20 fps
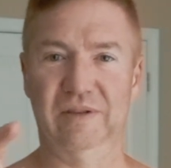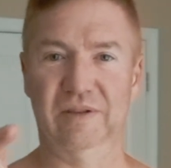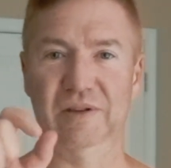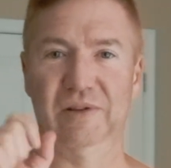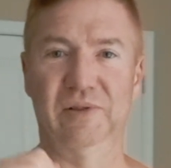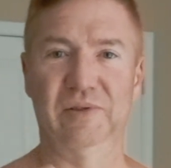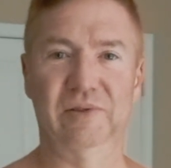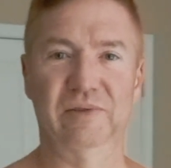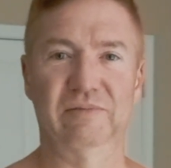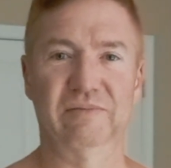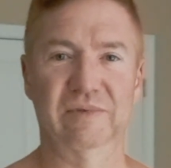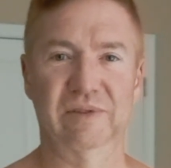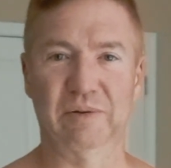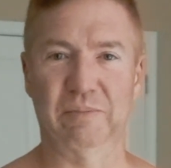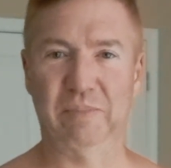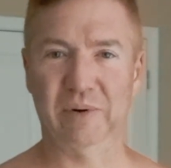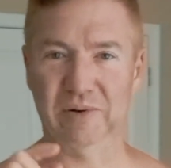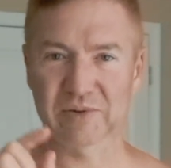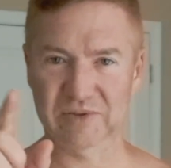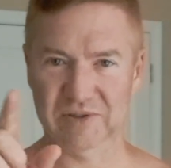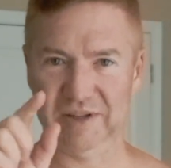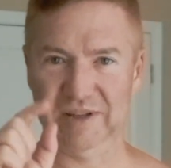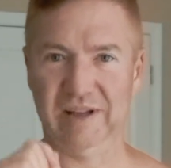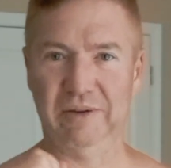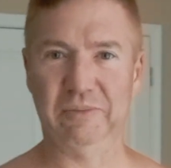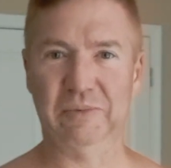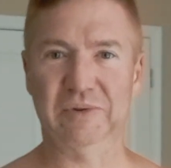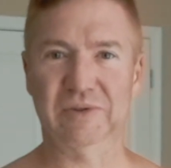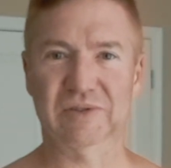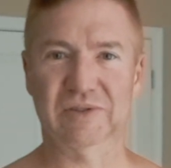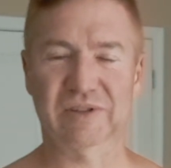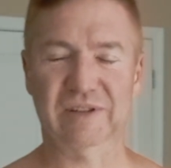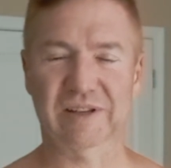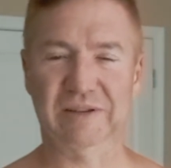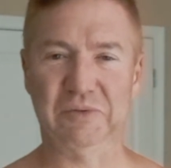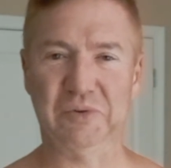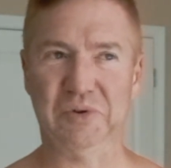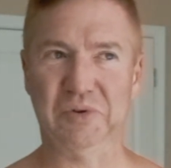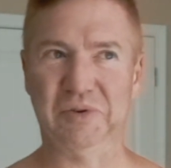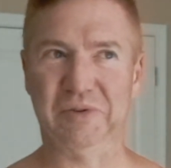The, the person that was
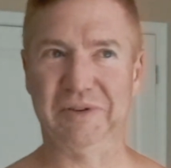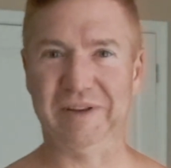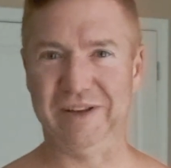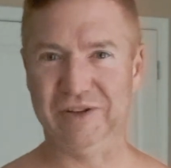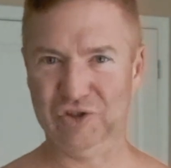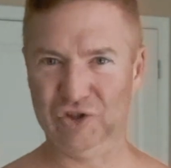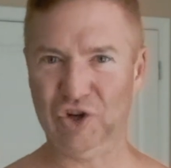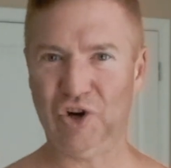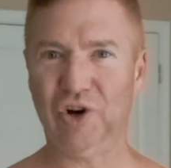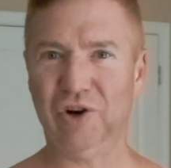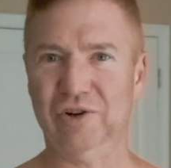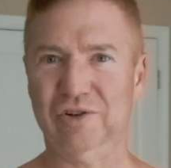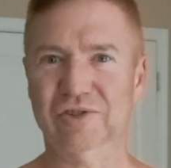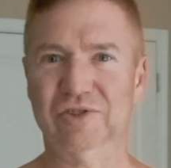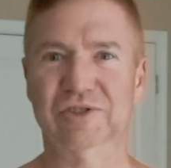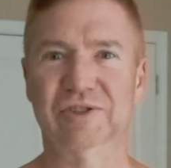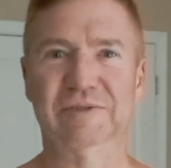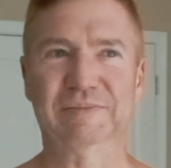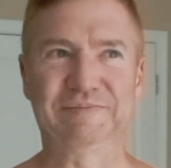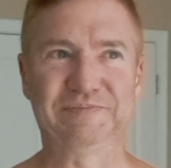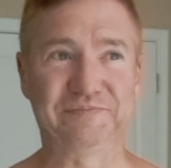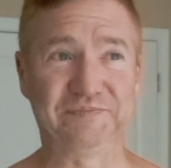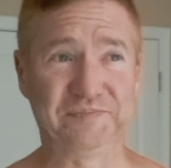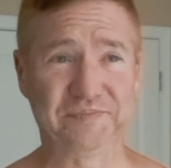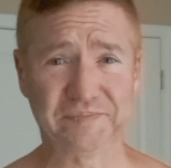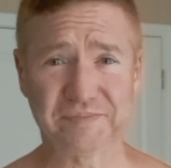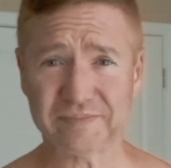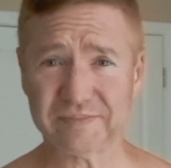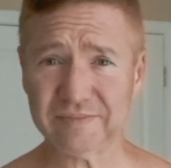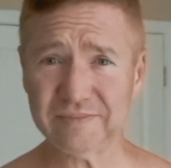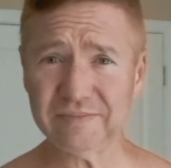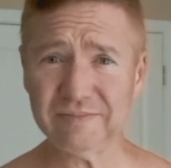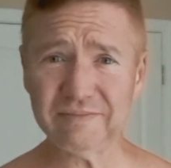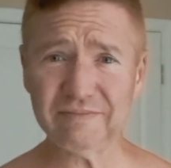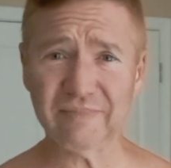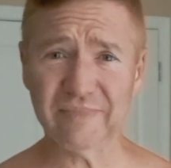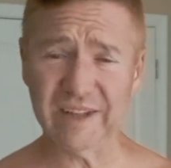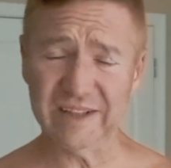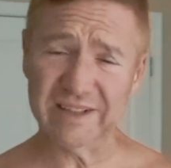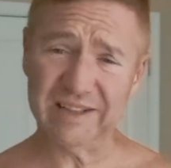in charge
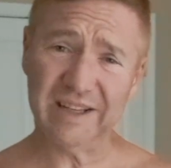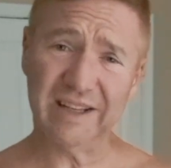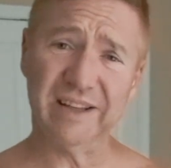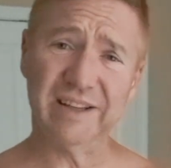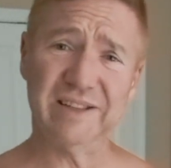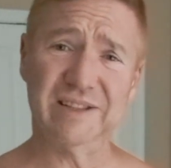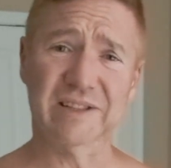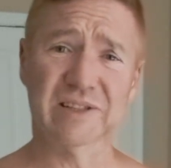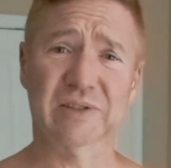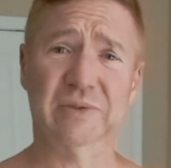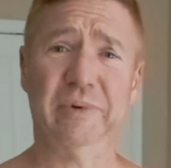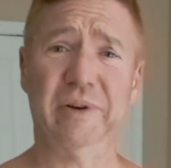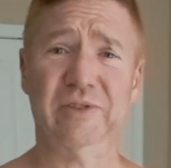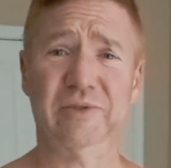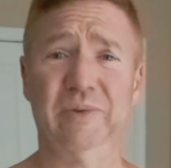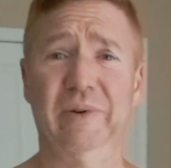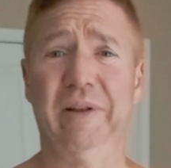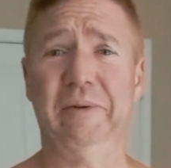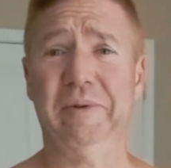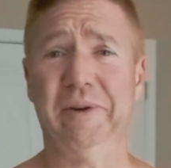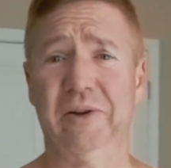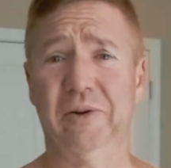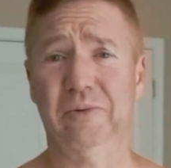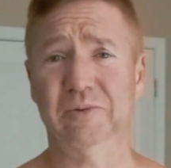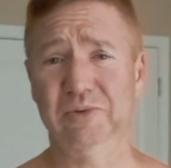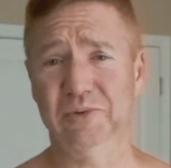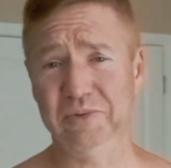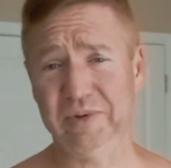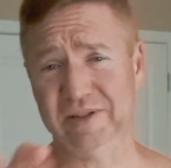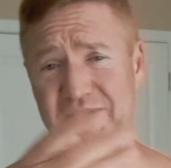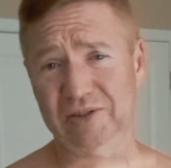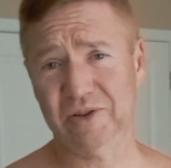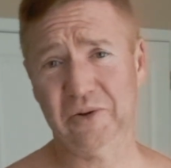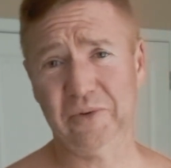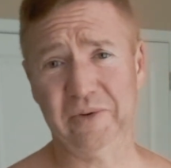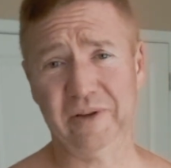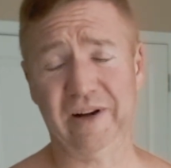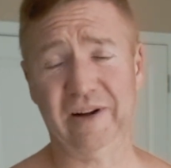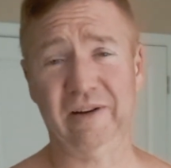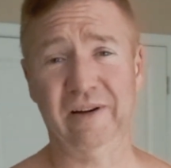that said, this is the restaurant I want to go to, let's
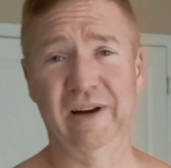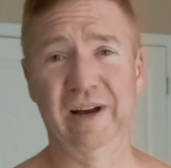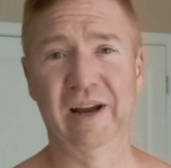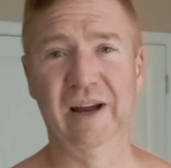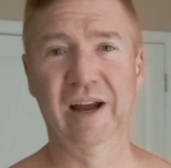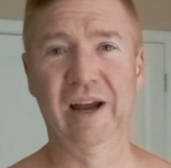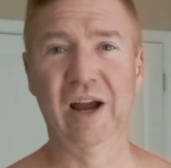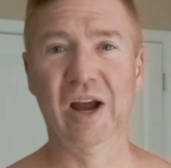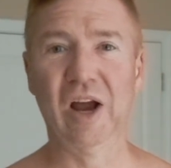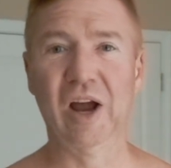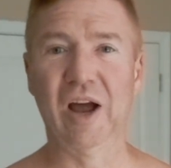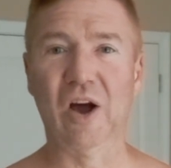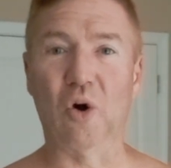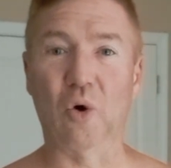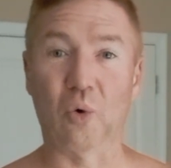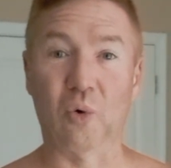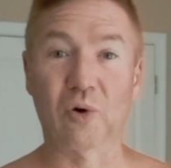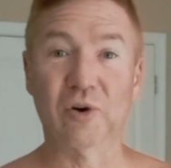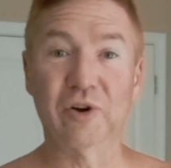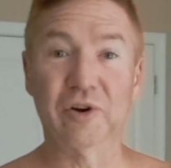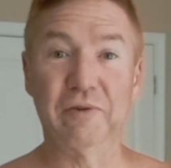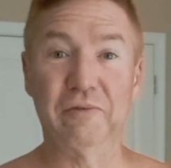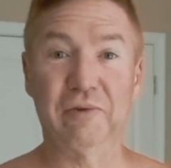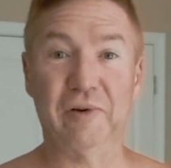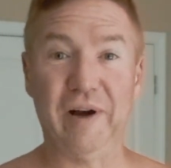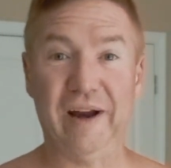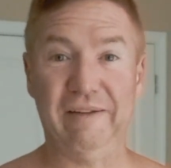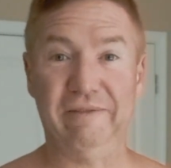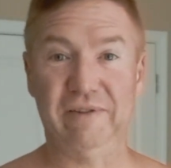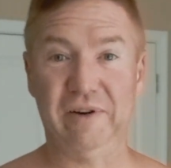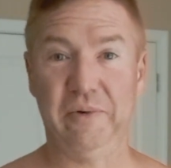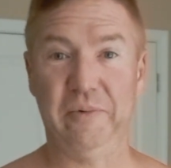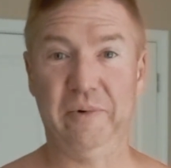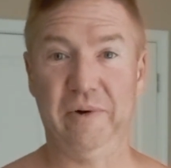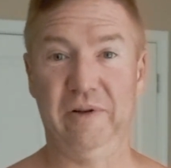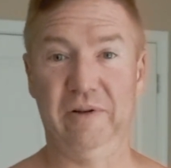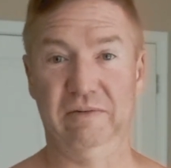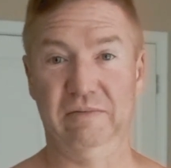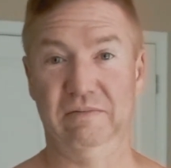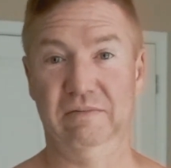go there, ordered for everyone.